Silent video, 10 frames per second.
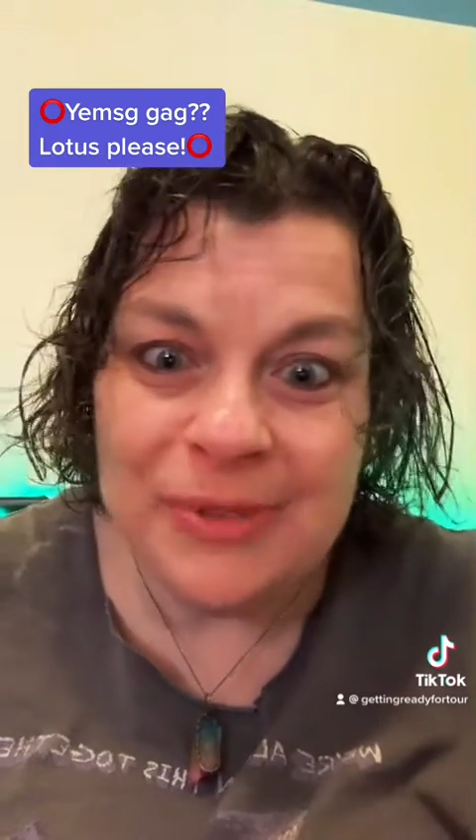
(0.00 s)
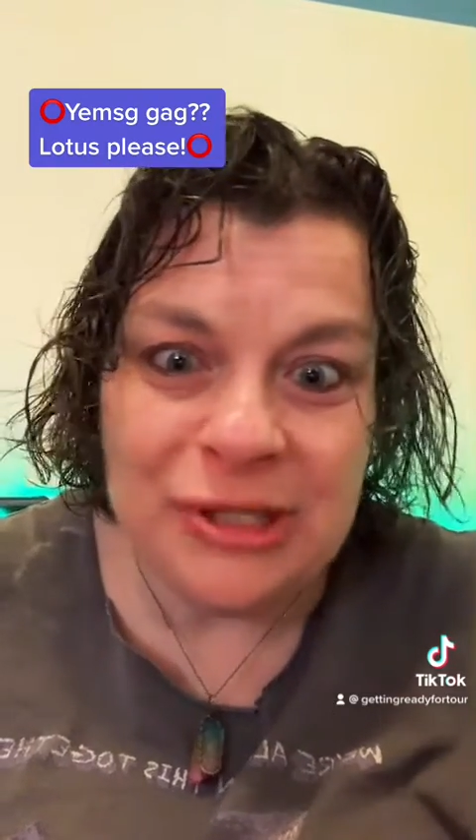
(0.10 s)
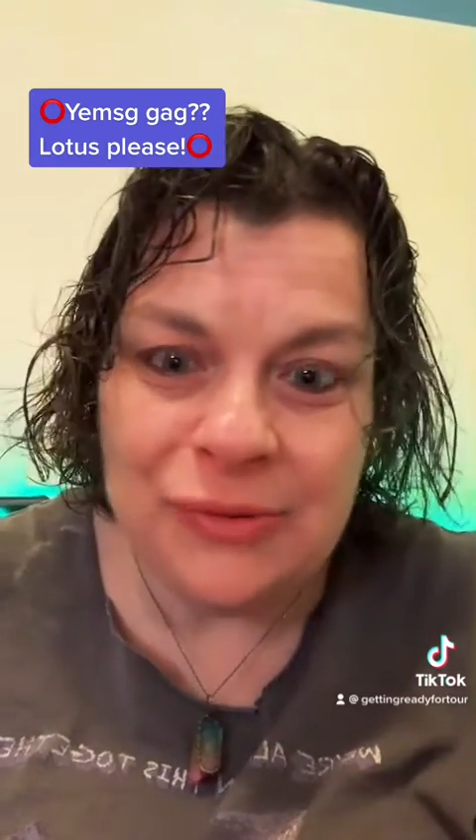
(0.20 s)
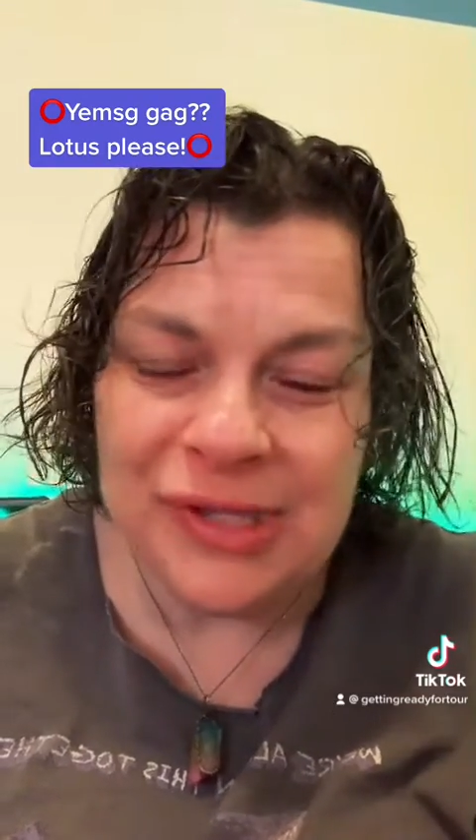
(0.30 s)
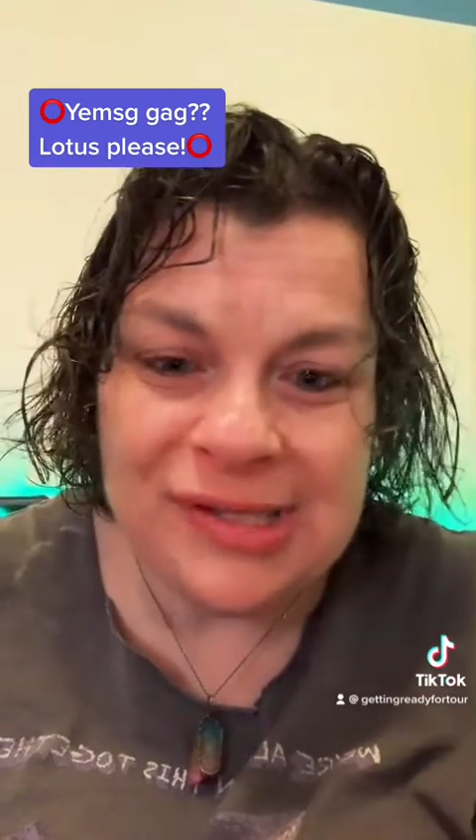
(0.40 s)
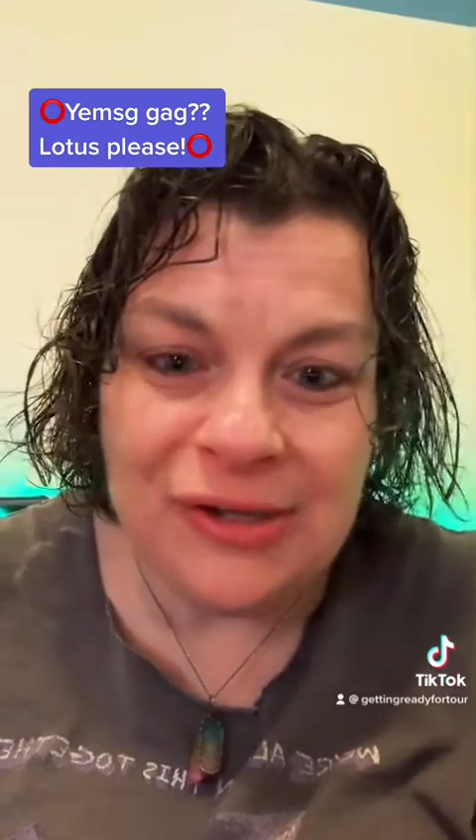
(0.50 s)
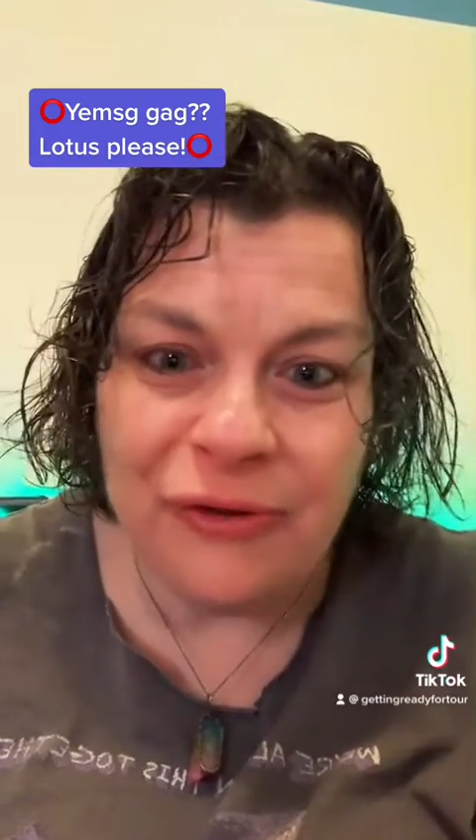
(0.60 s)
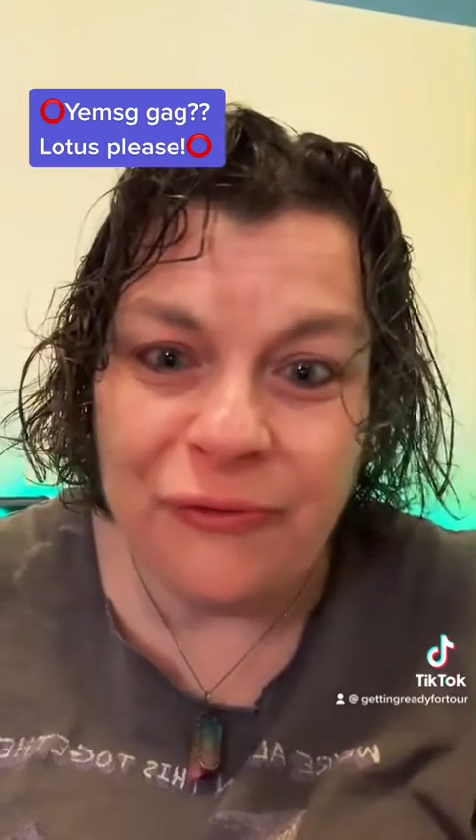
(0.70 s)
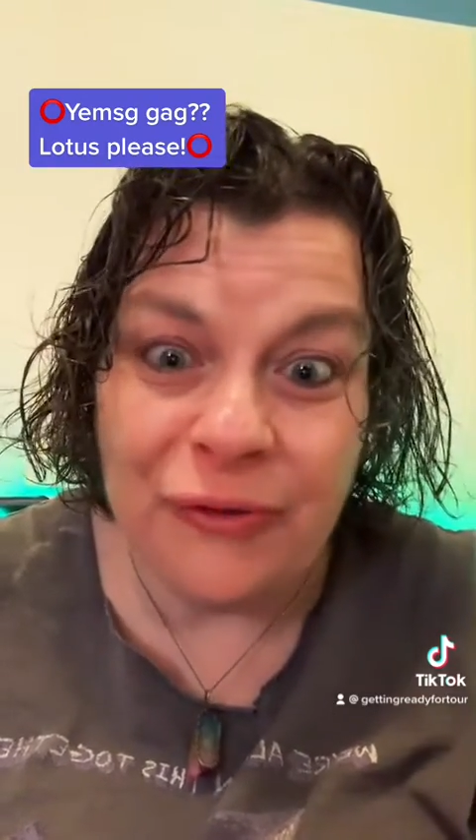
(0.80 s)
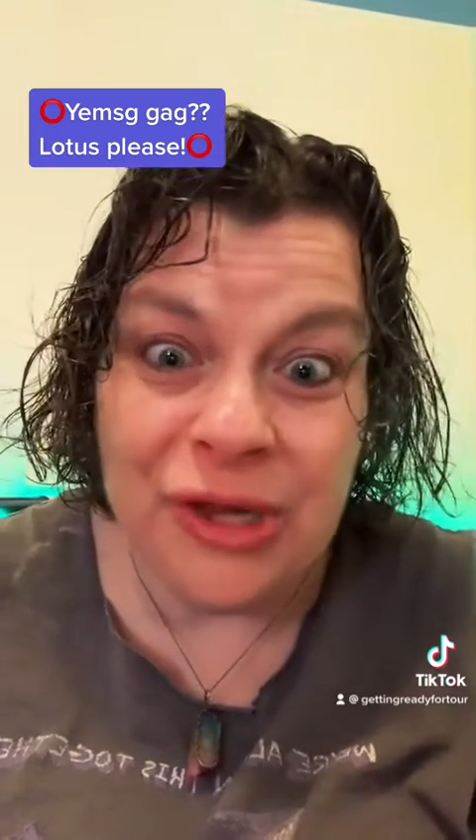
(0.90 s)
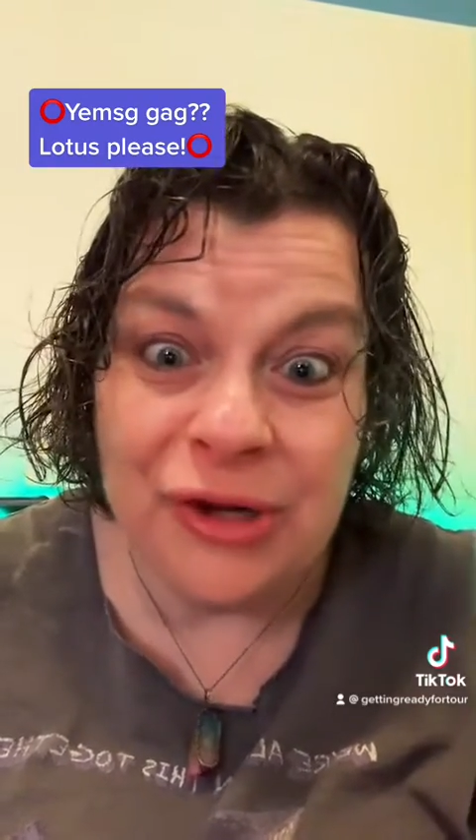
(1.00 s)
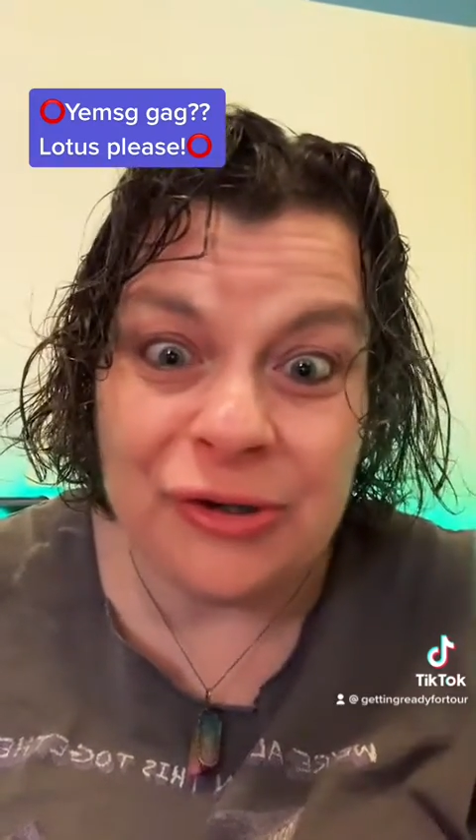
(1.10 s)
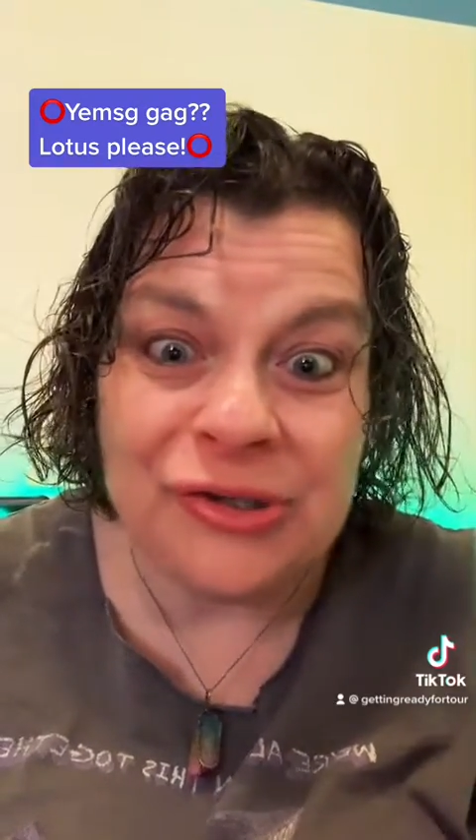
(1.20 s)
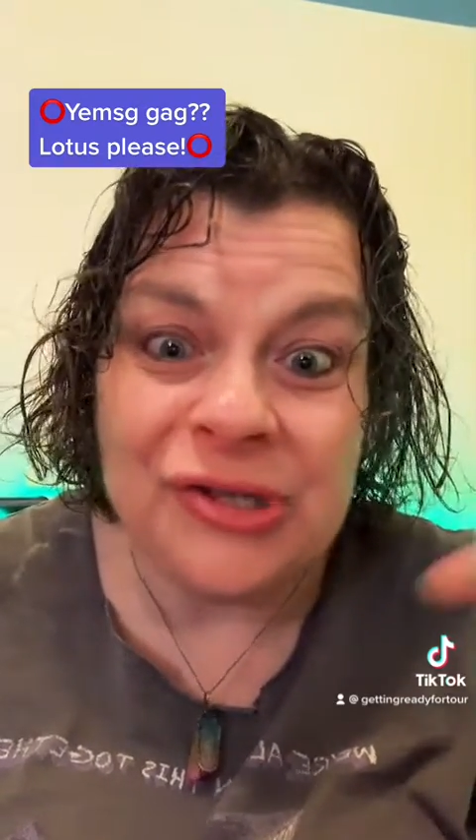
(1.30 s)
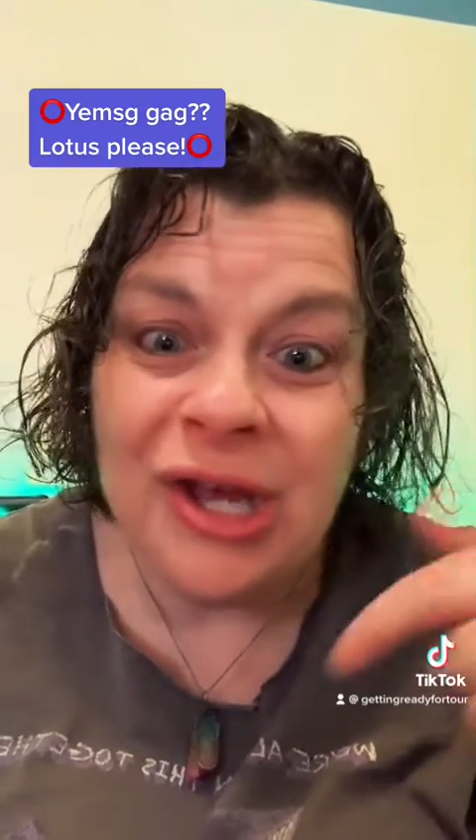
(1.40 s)
been doing the silk for
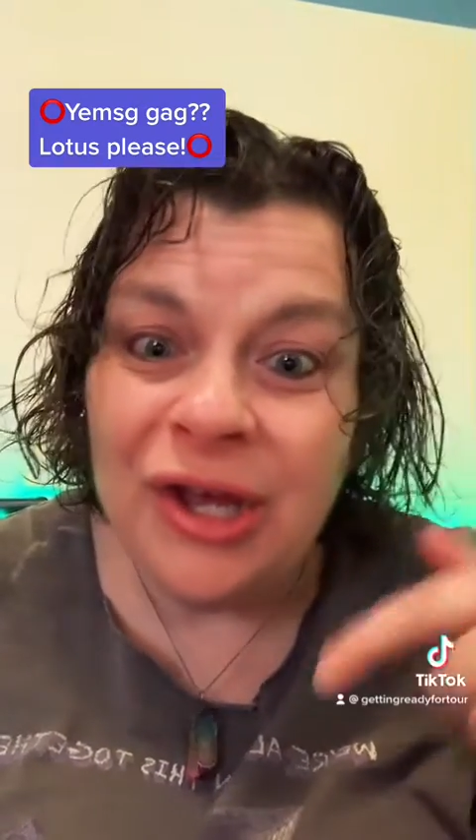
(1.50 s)
years